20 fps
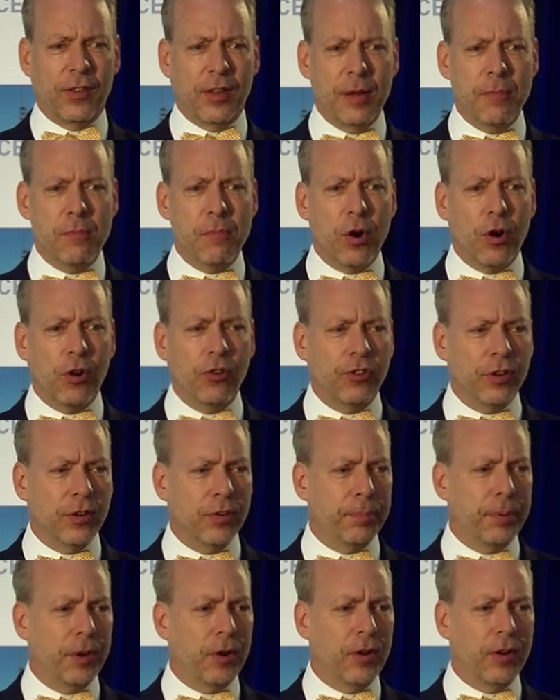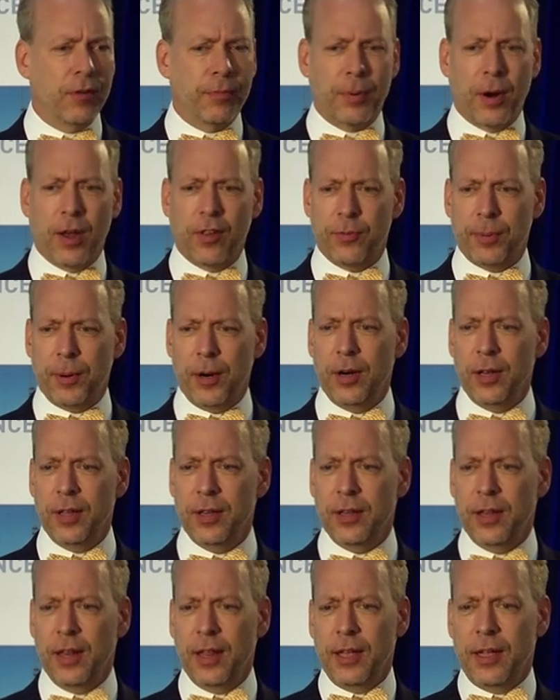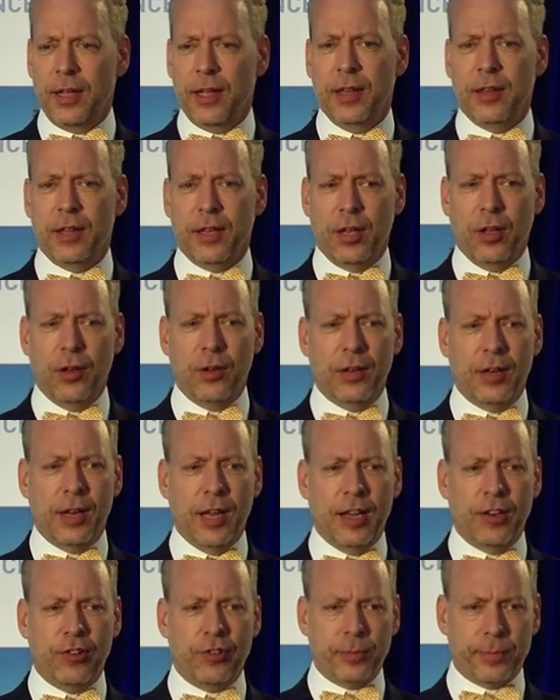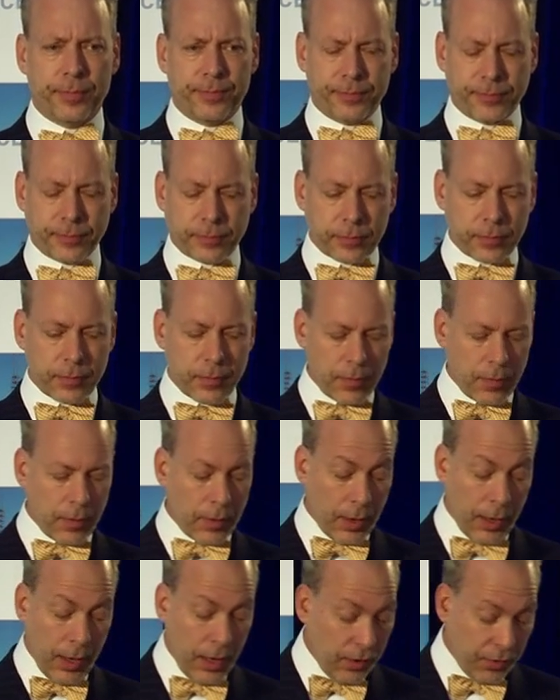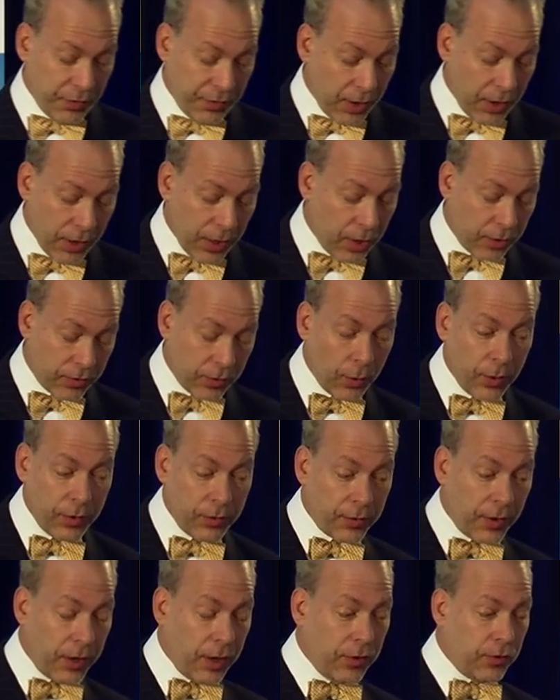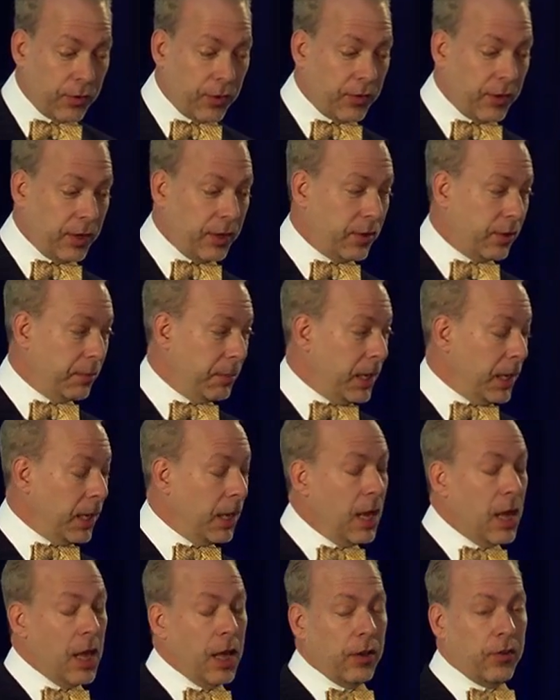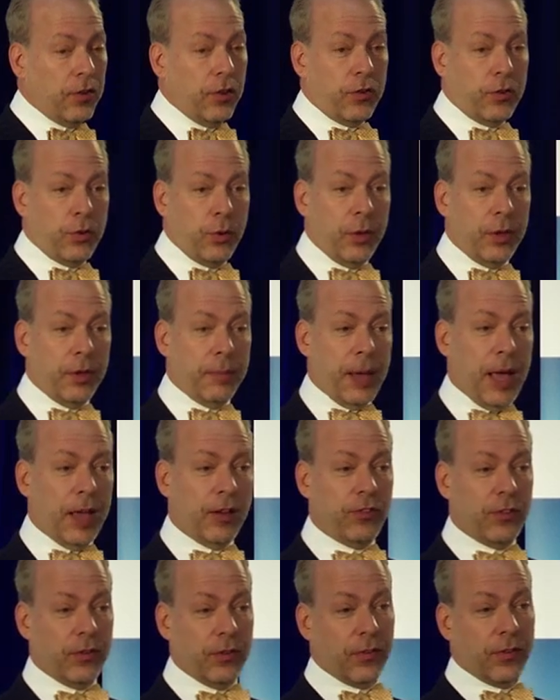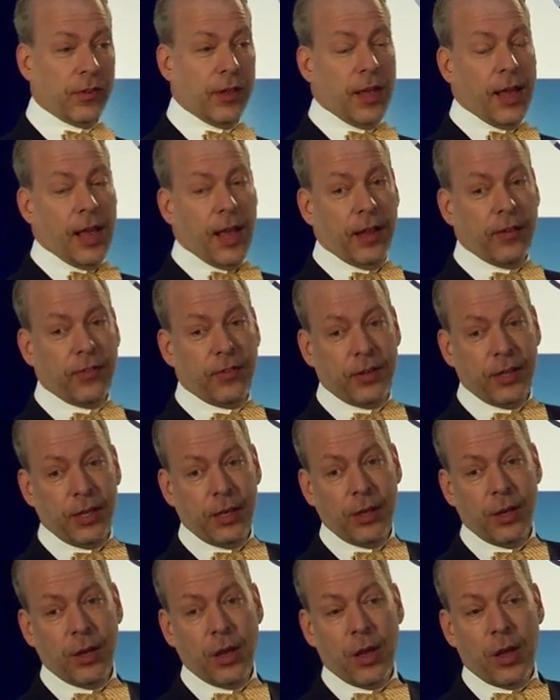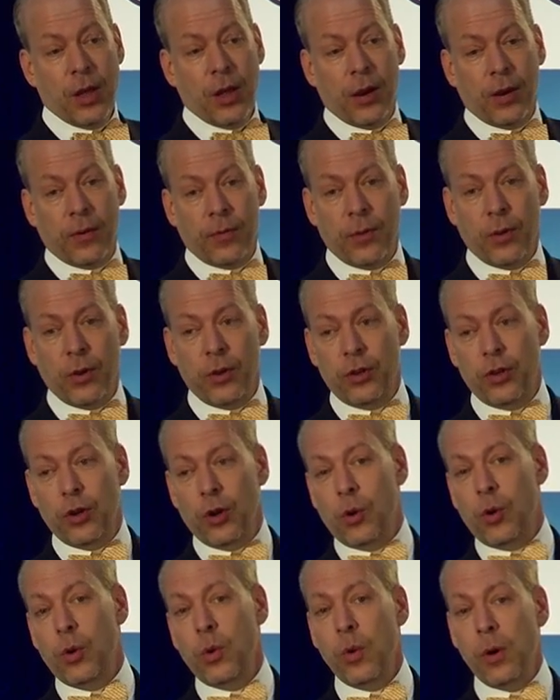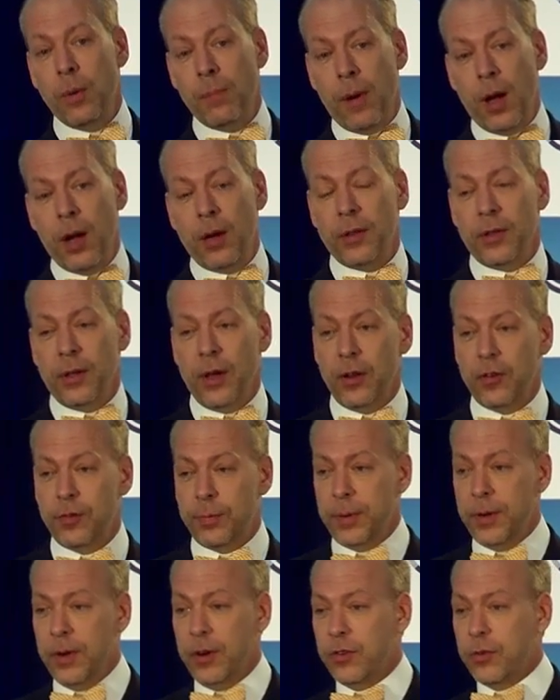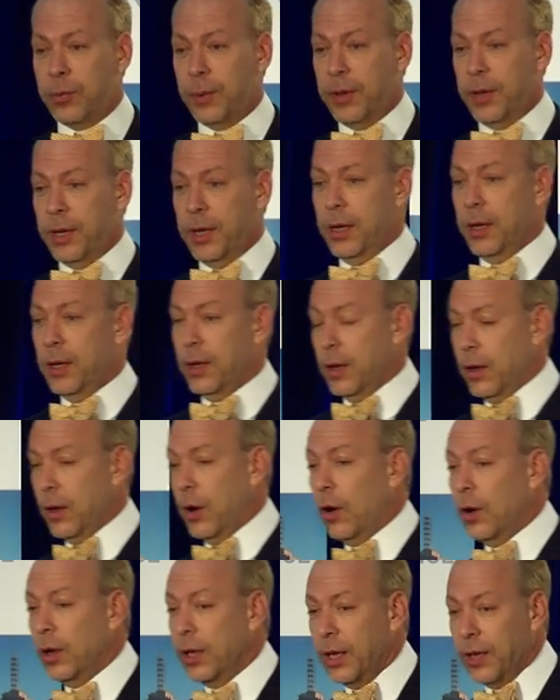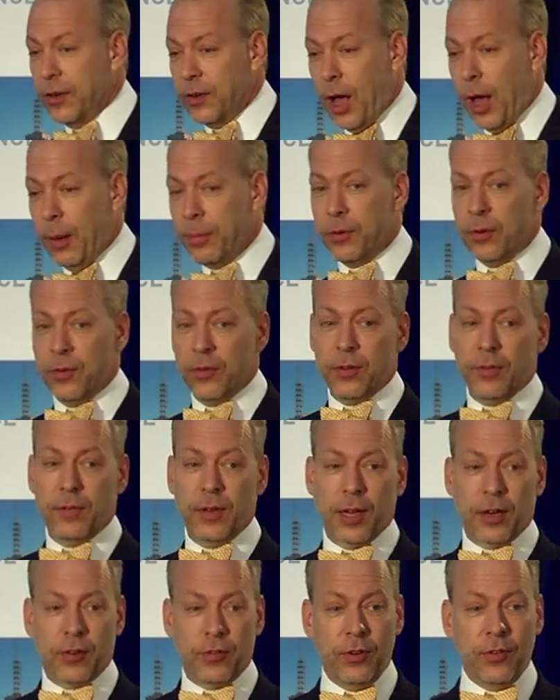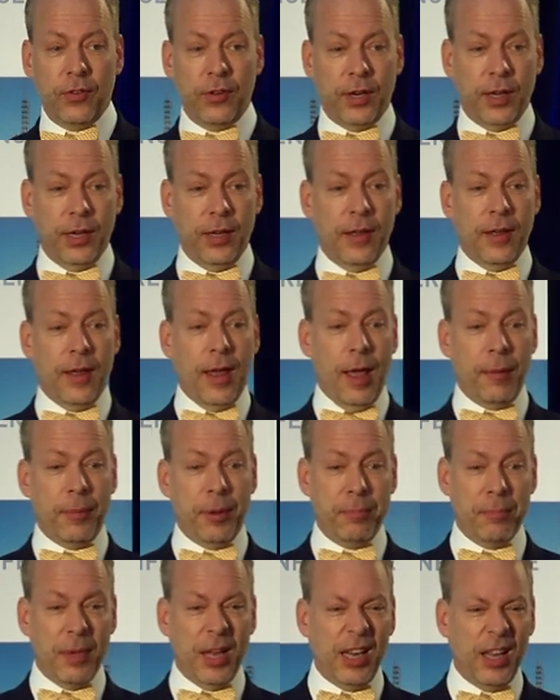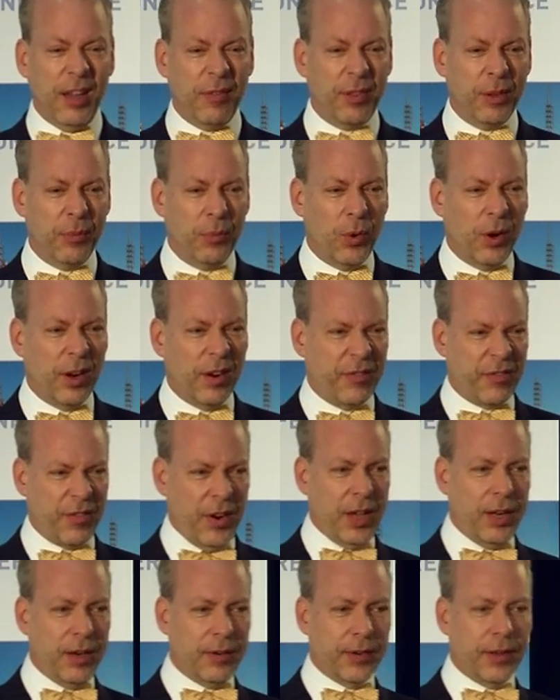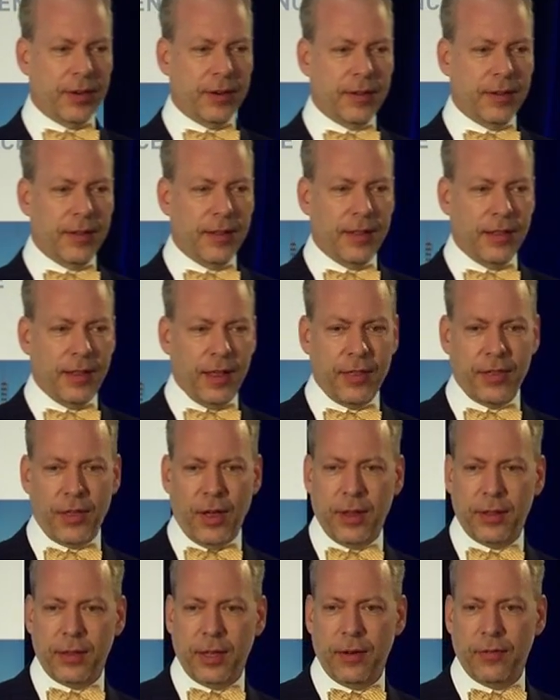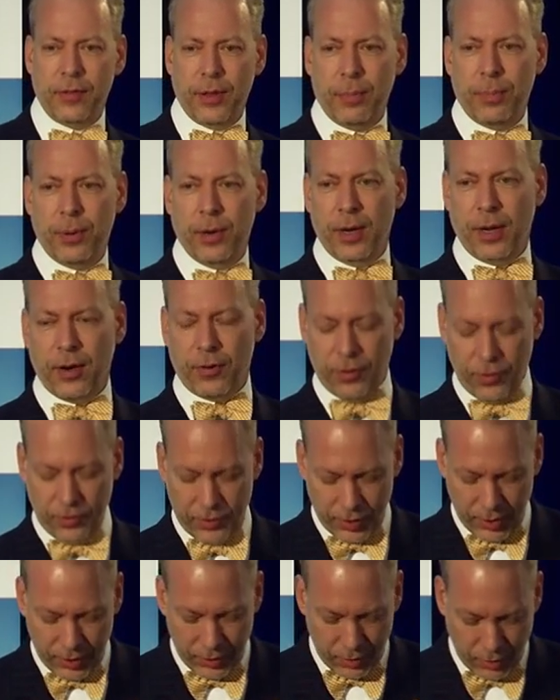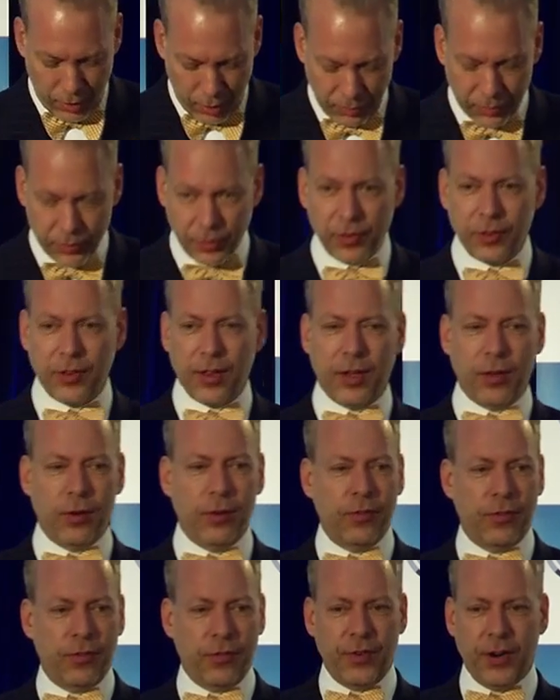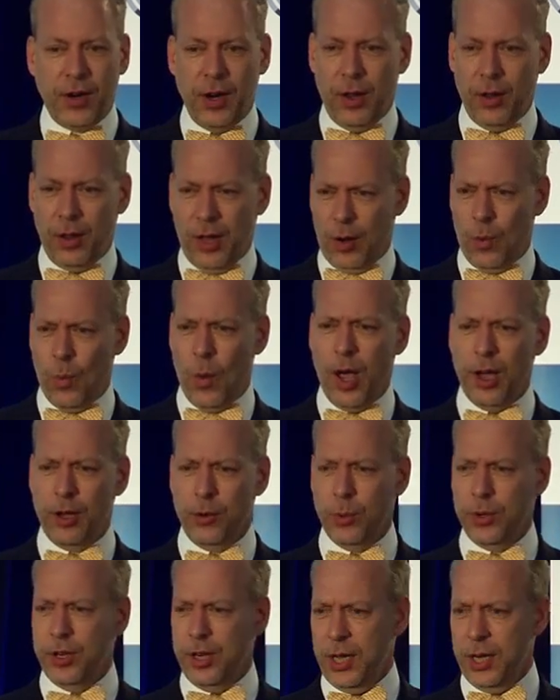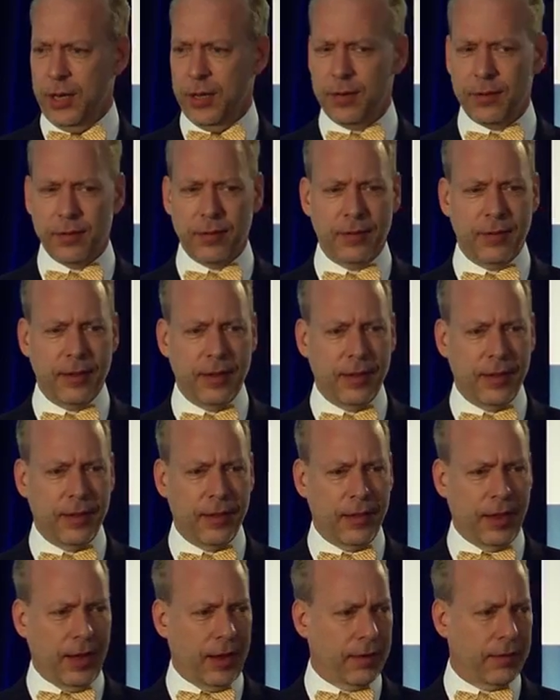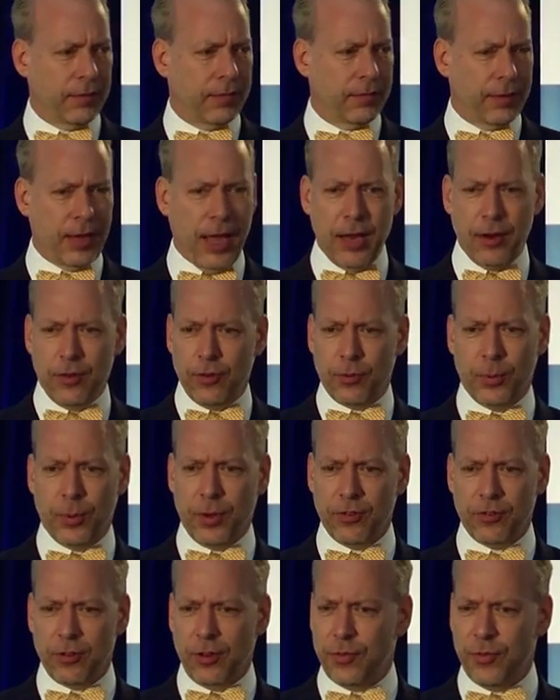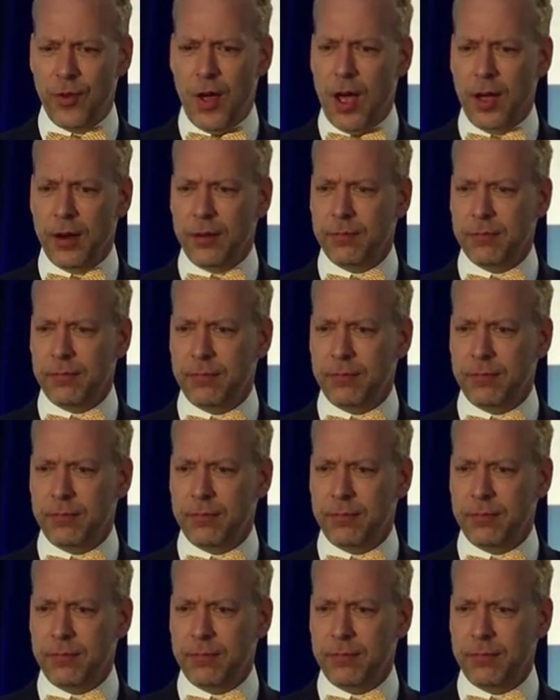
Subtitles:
emergent period of prosperity in the Gilded Age. And it's always very interesting to me to tour the mansions and see, who among the entrepreneurs were the early adopters of electricity. I mean, many of them were afraid of it. They thought that if they put electricity in their homes, first they couldn't figure out why you would need it. Like candles work just fine,